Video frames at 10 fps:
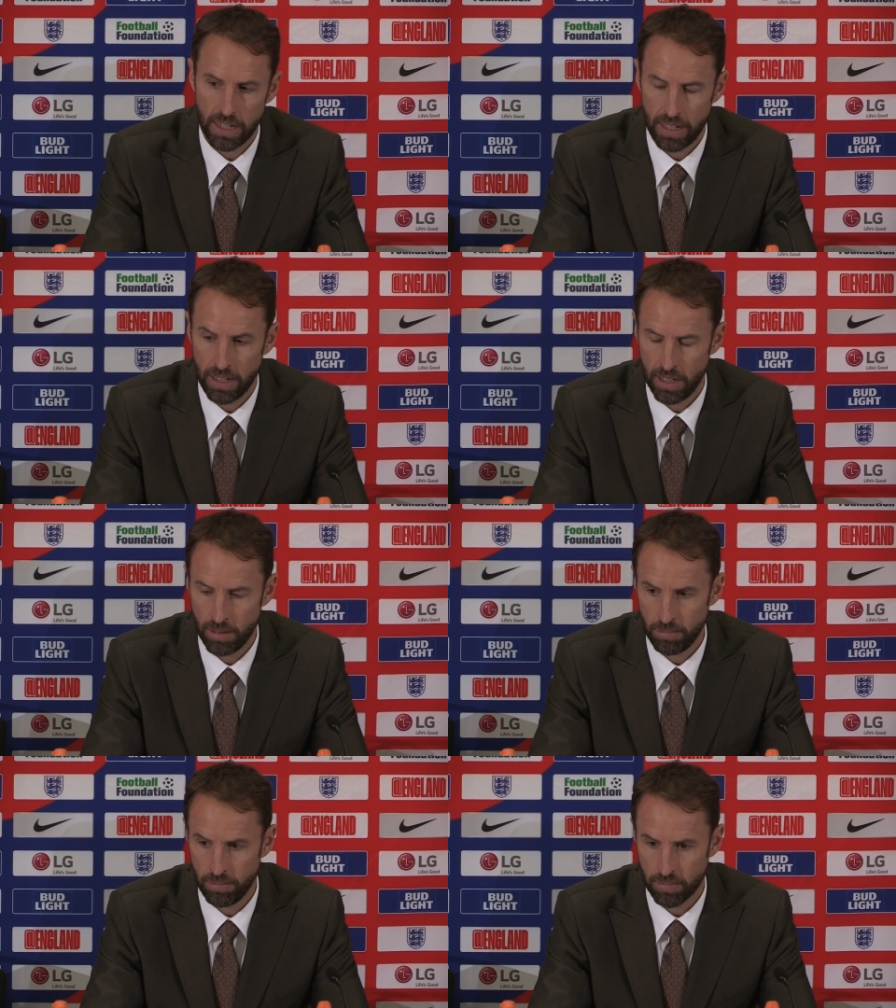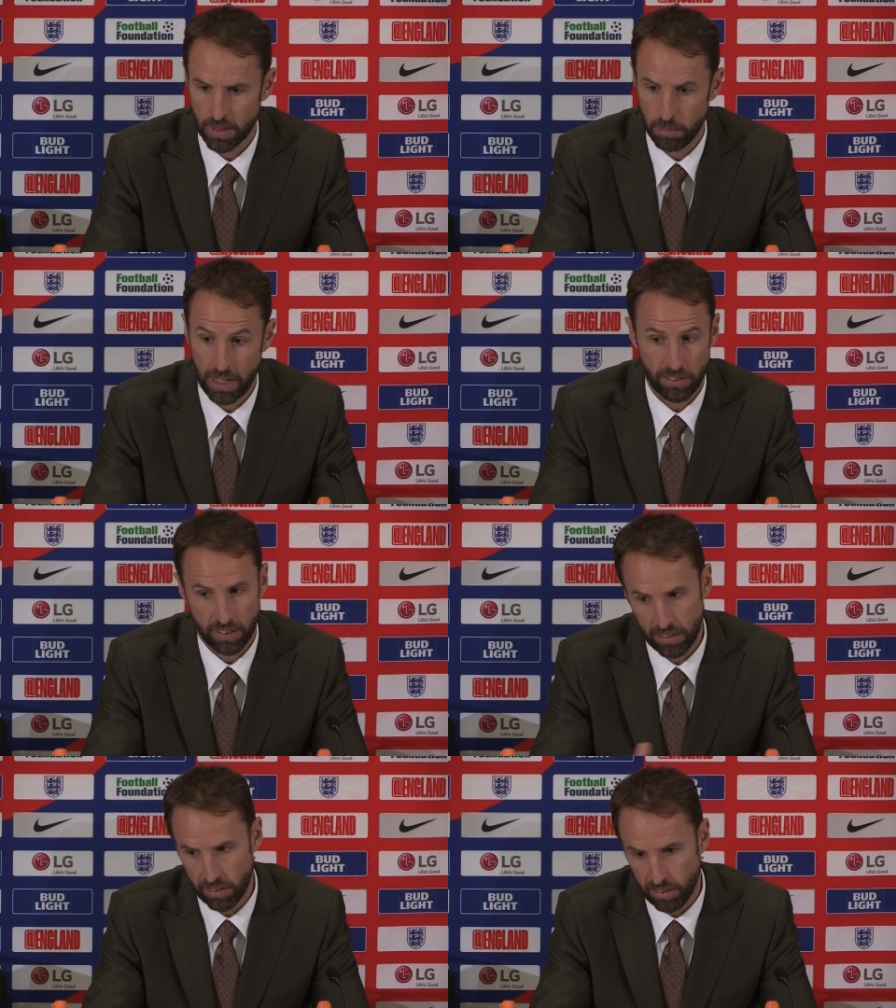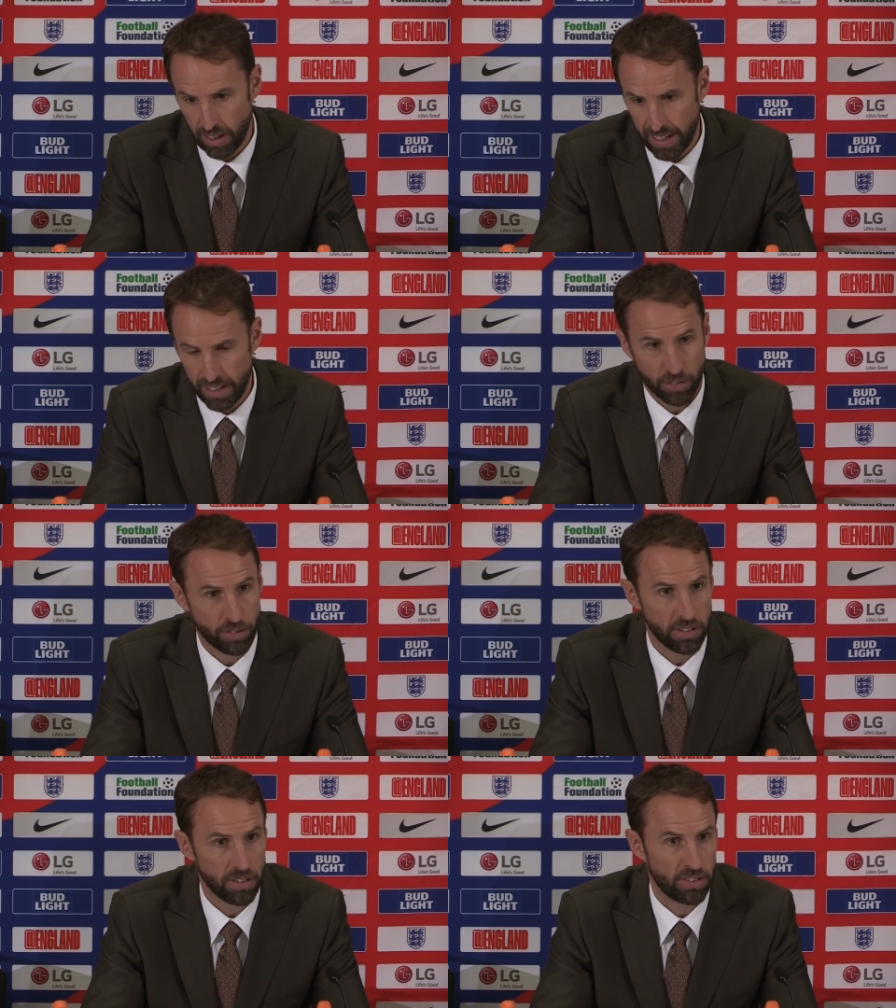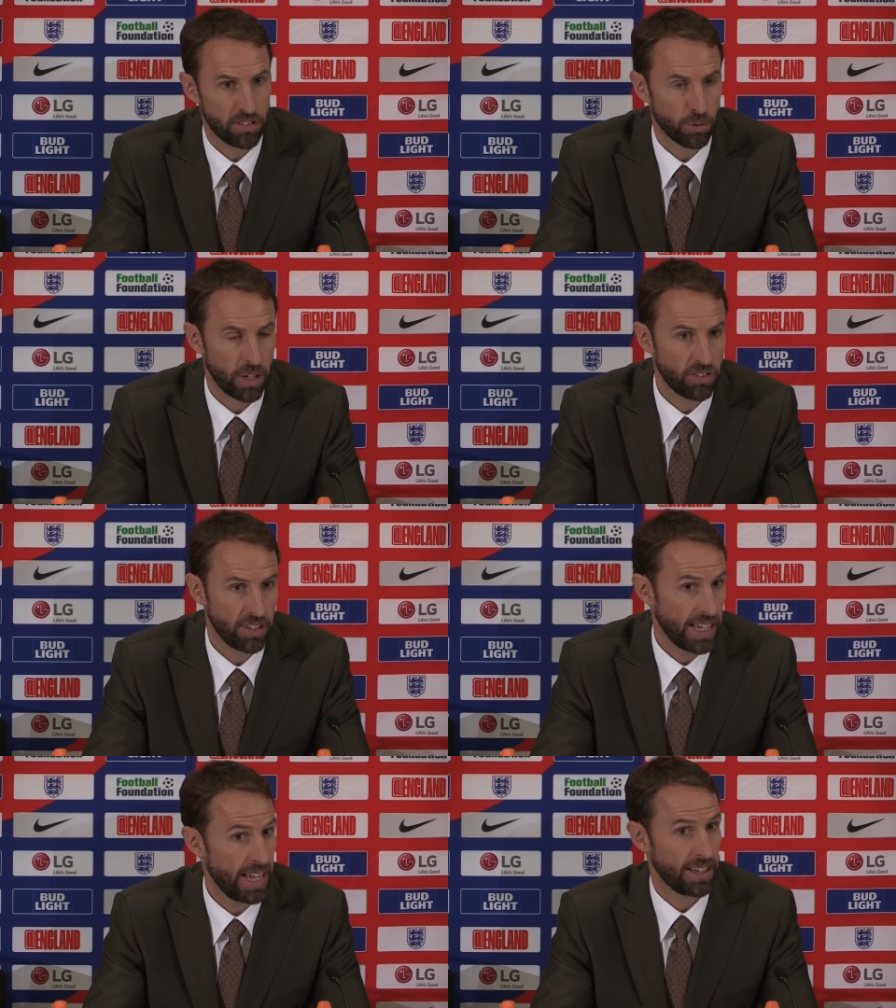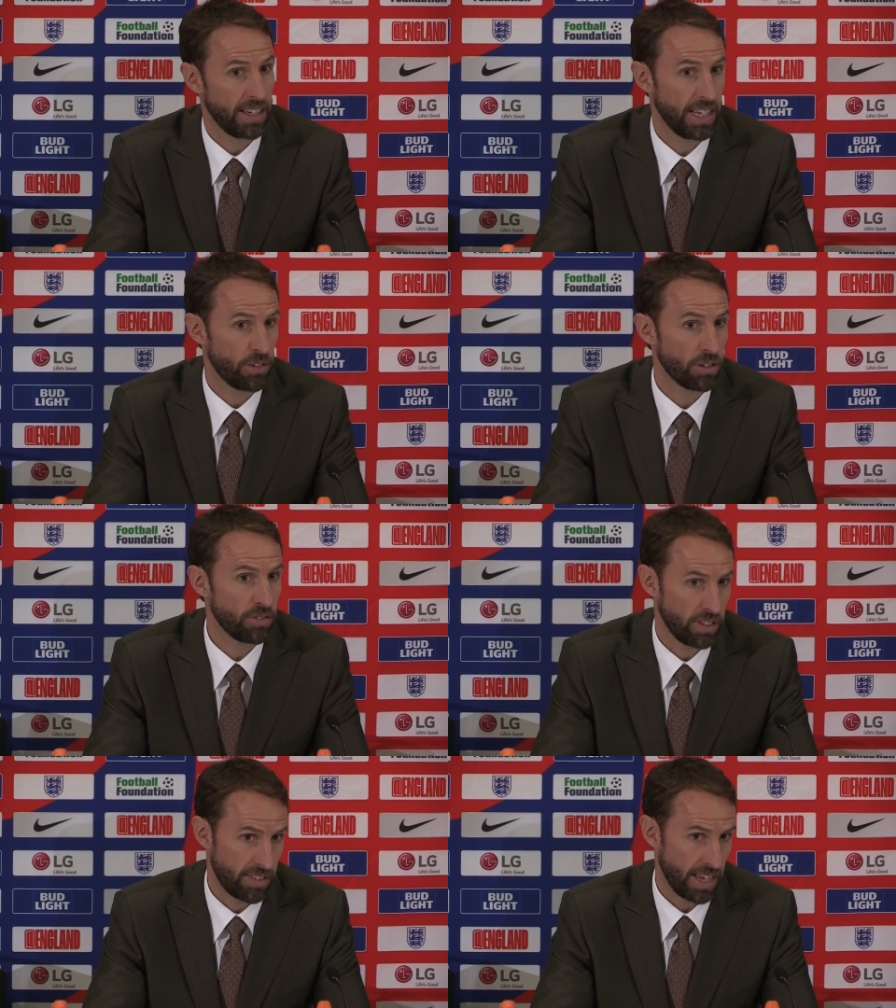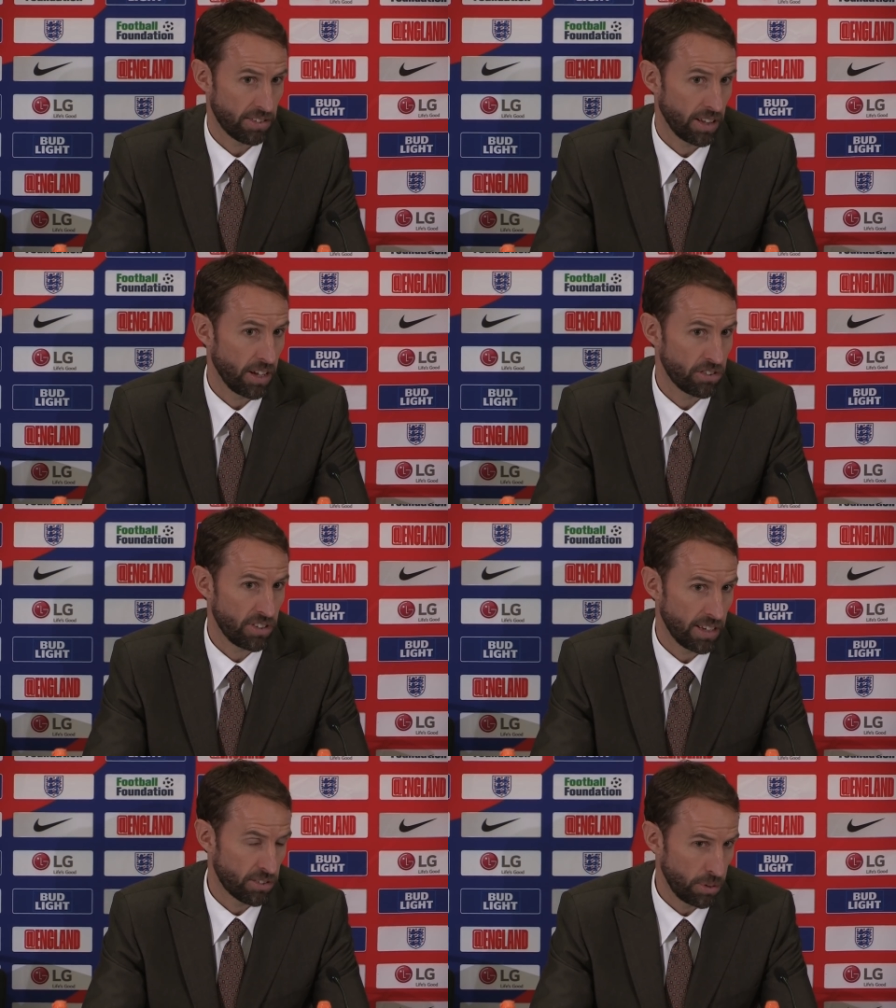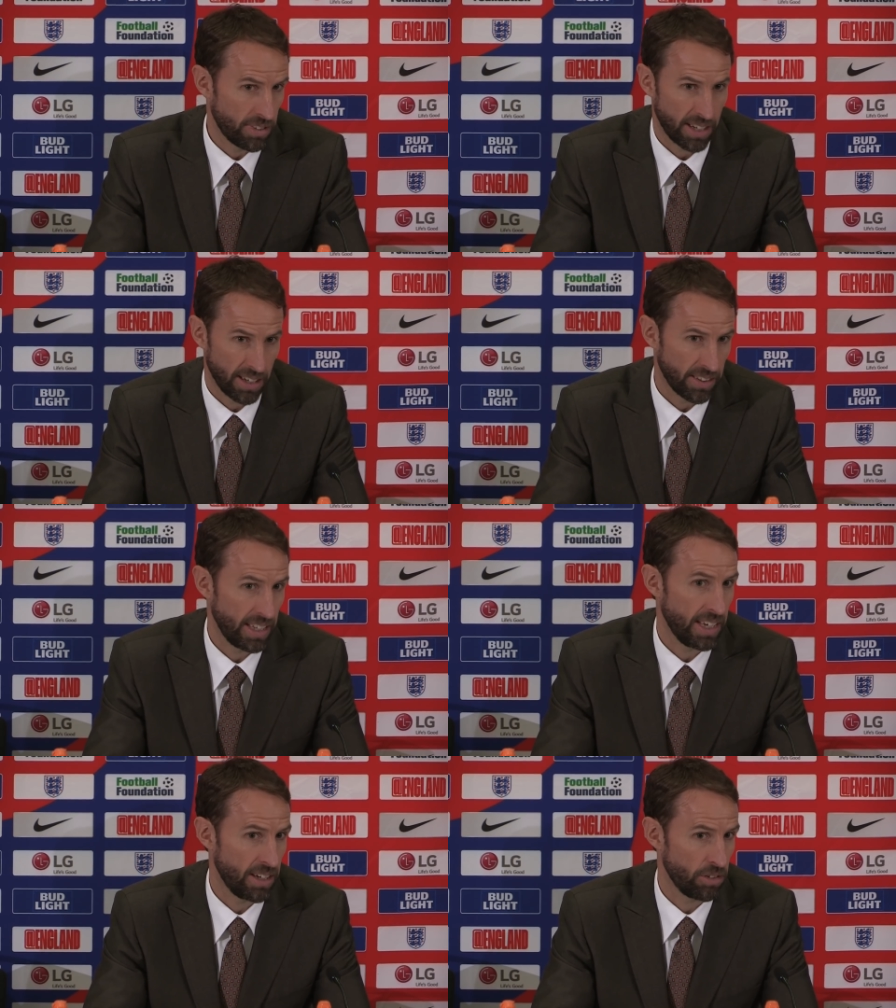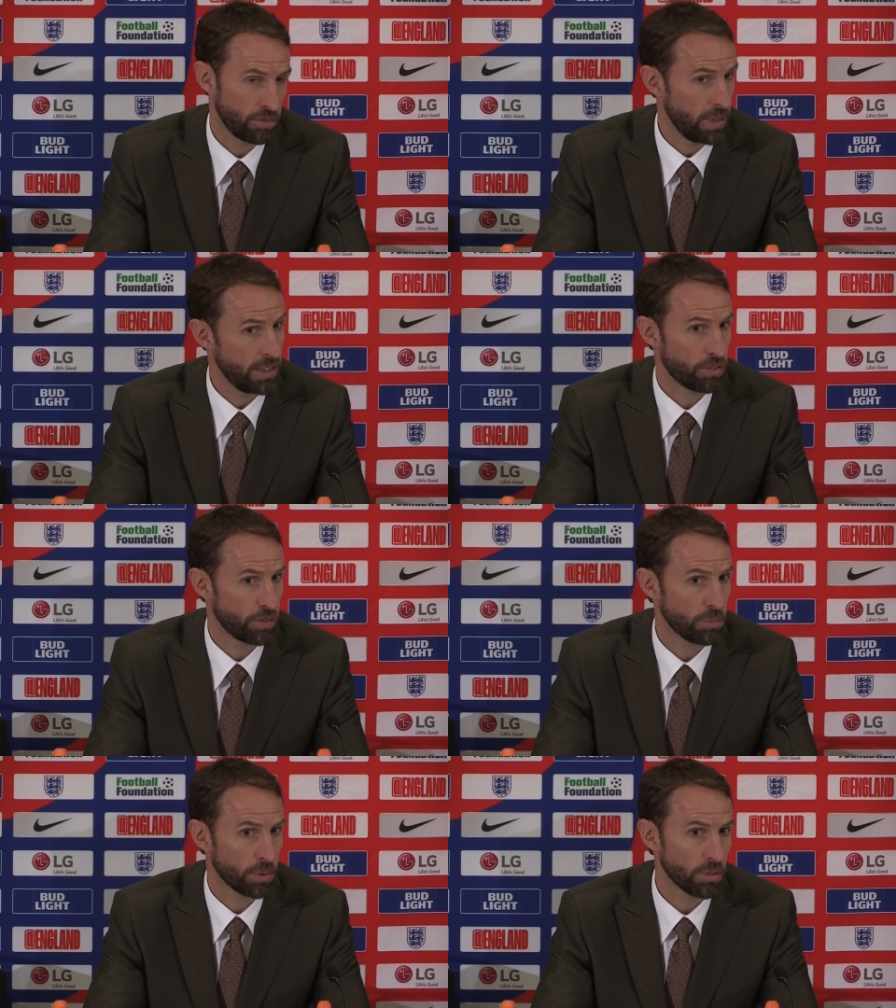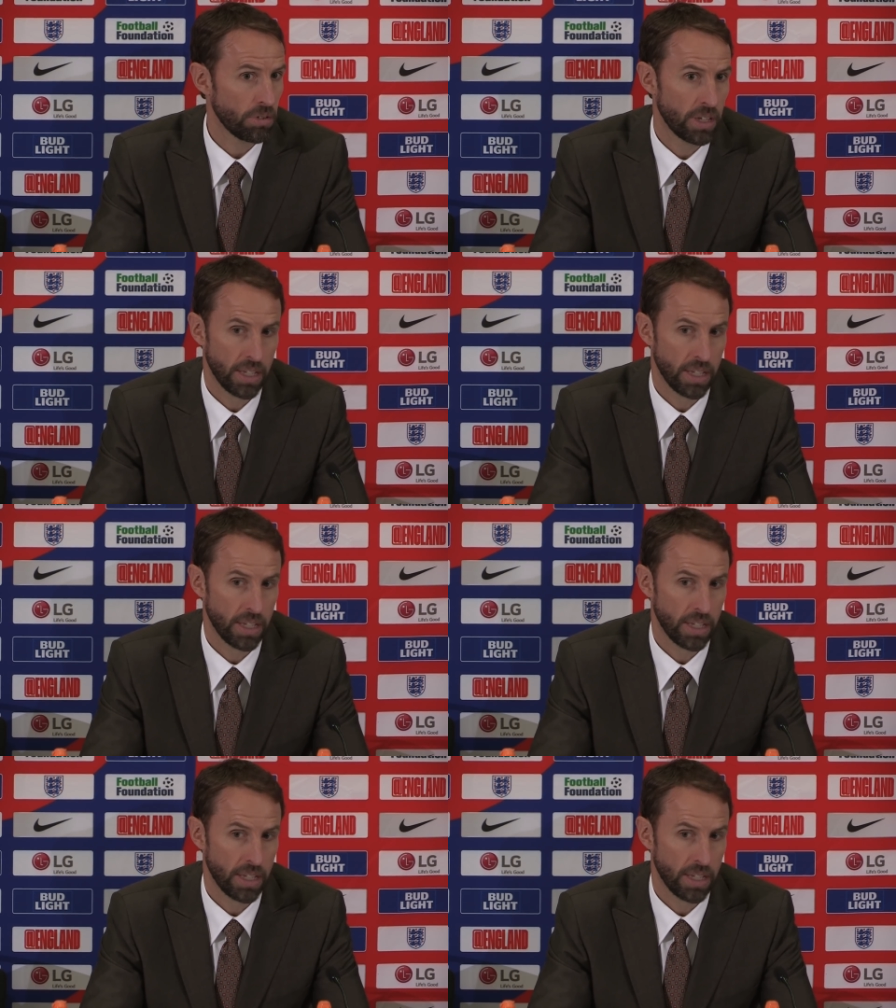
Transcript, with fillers: Um, Mason is a slightly different situation. He had a year at Vitesse last year, so he's had another year of men's football.